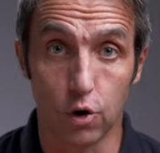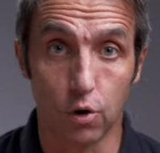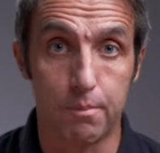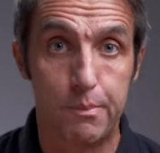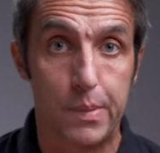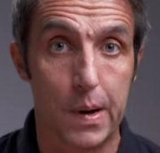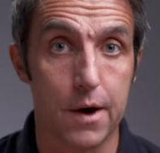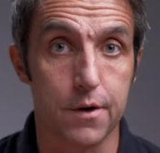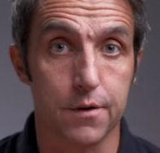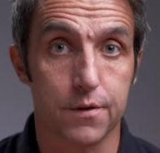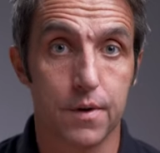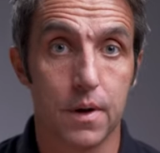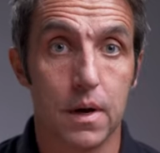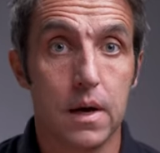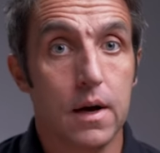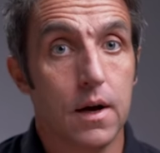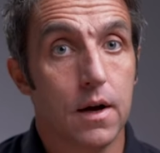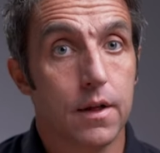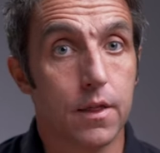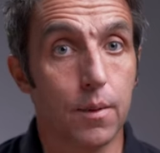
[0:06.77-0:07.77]
or
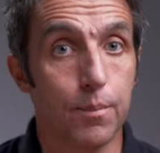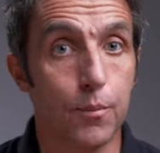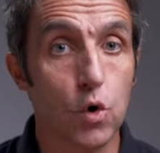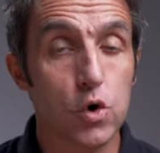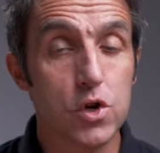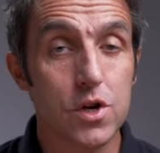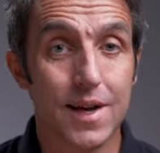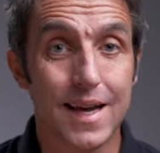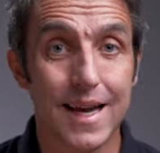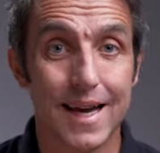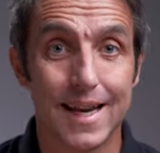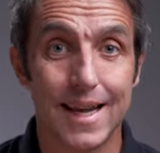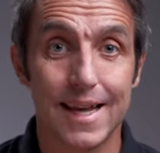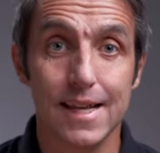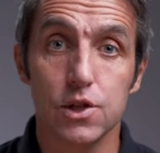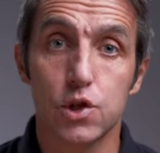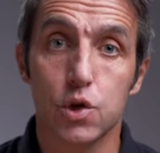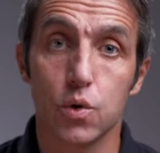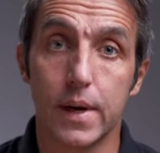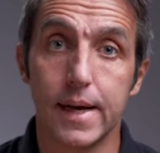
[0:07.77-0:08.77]
both, the more you get
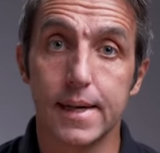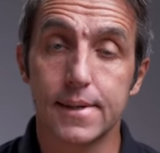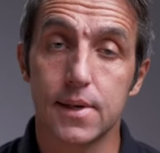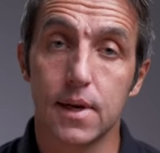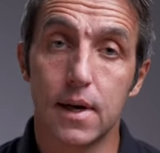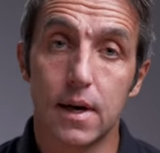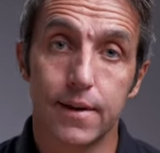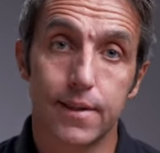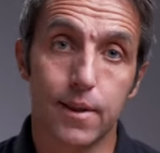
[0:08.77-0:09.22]
into it,